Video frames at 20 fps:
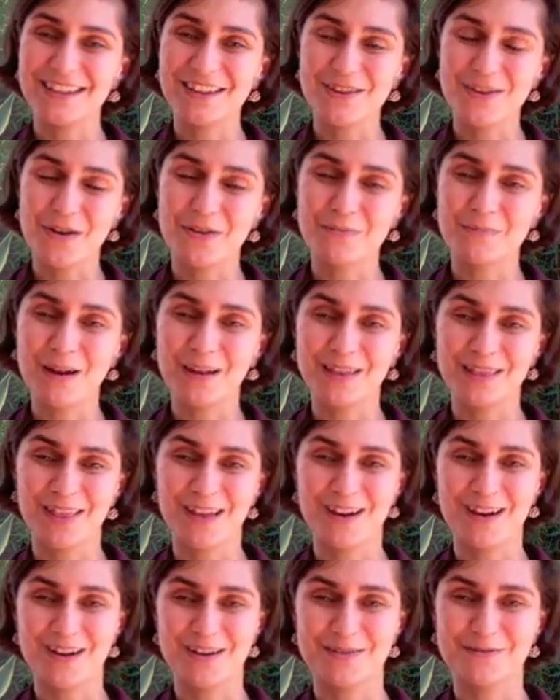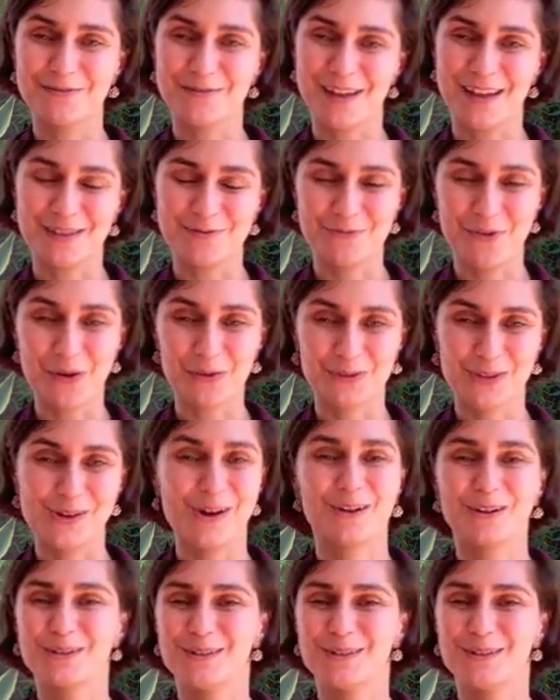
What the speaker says: you all my love, and we'll talk